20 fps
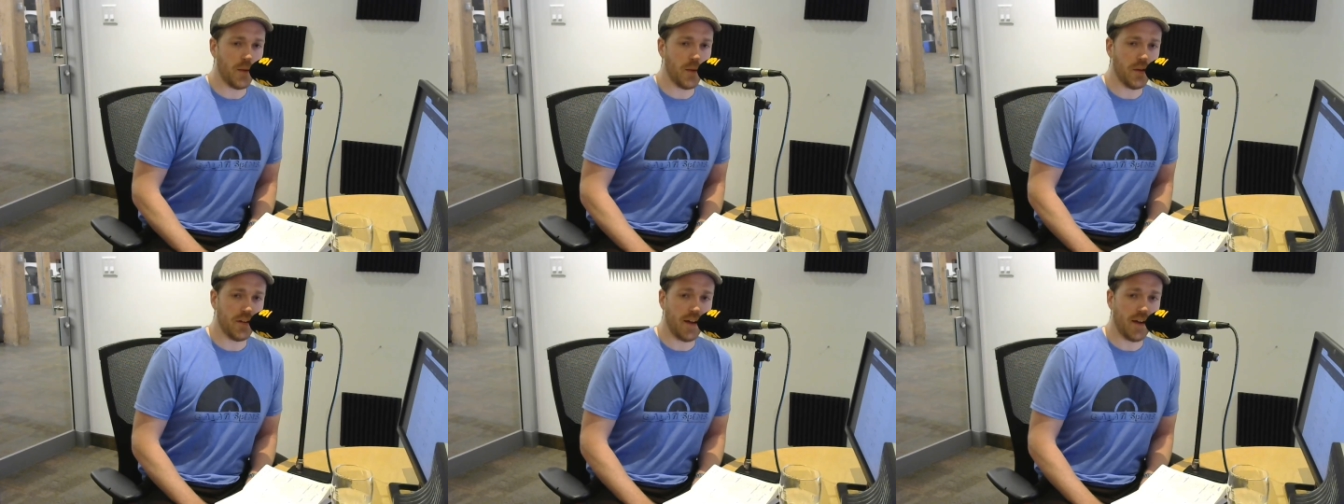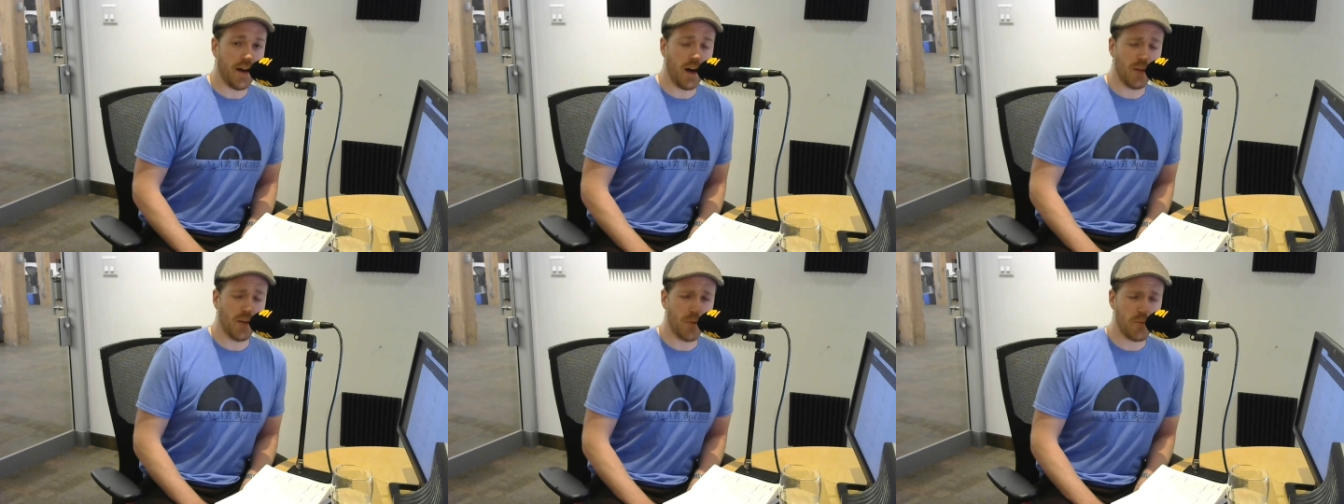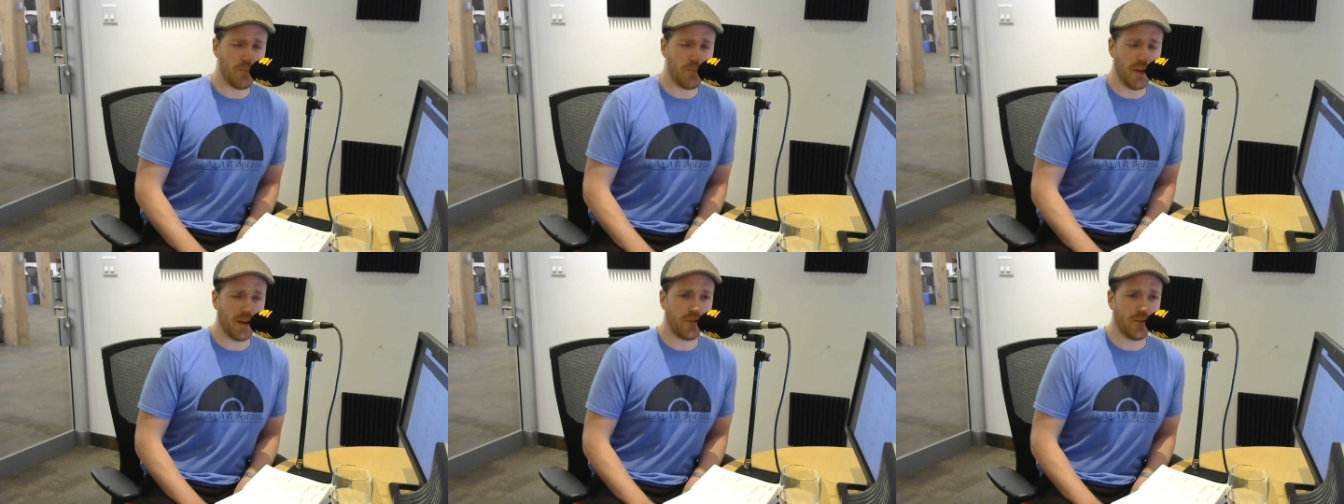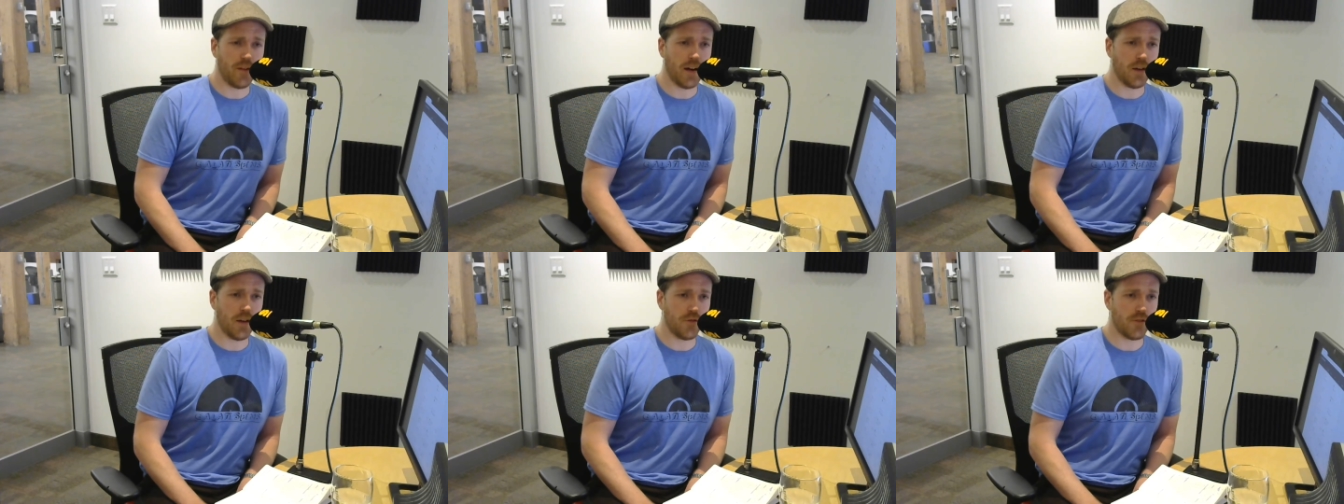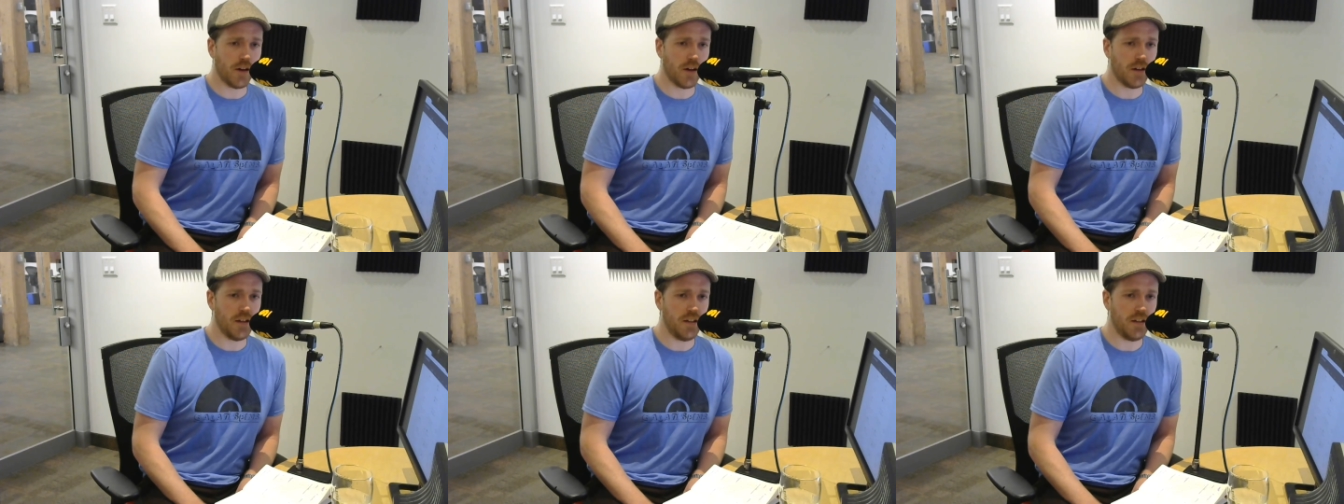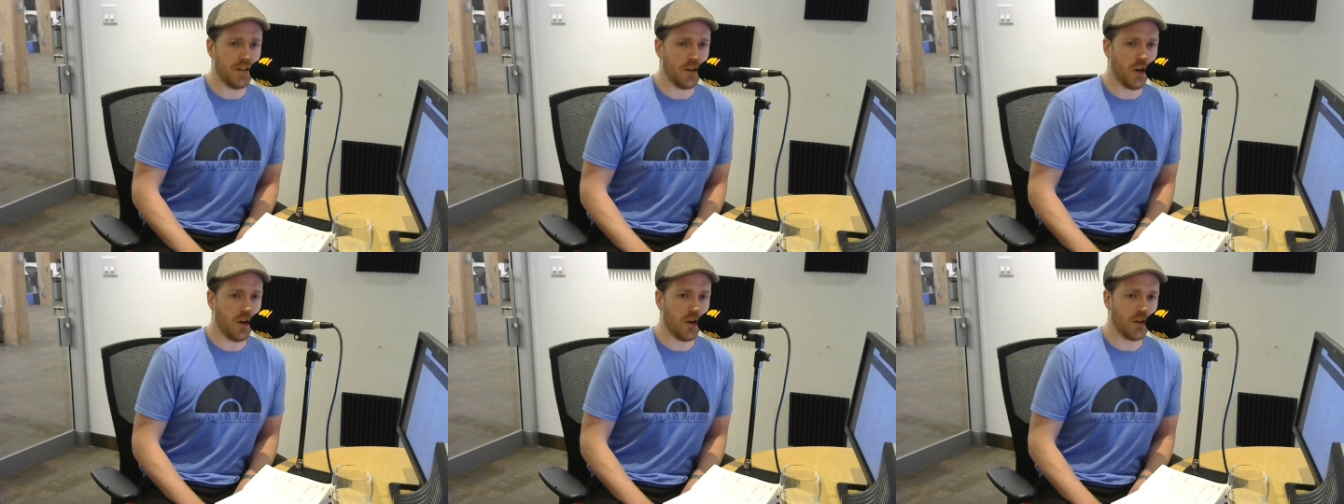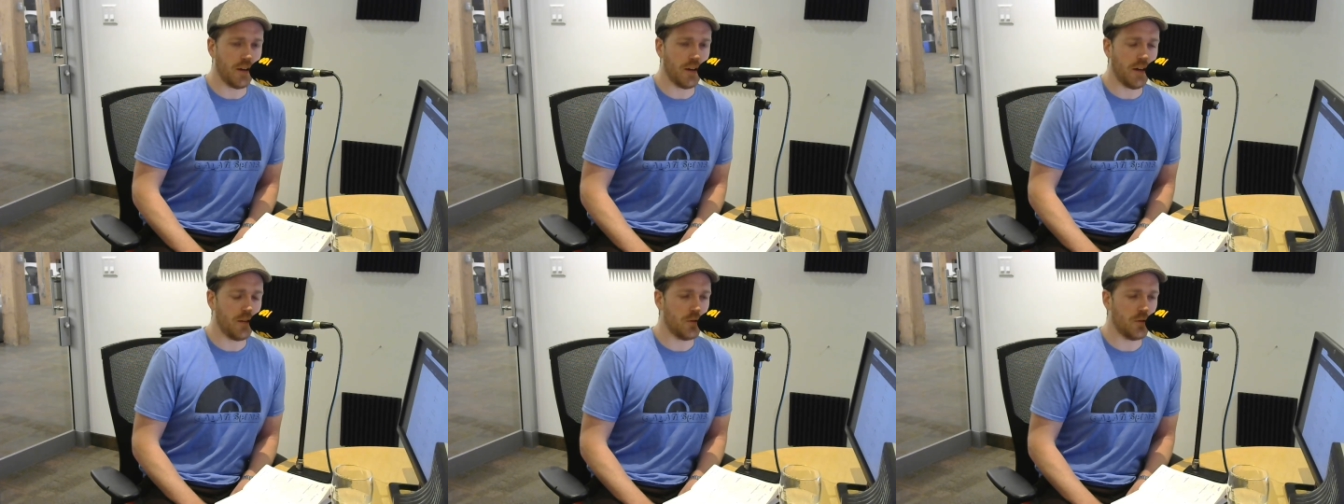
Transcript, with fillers: And yeah, I'm a big fan of Frenkie de Jong.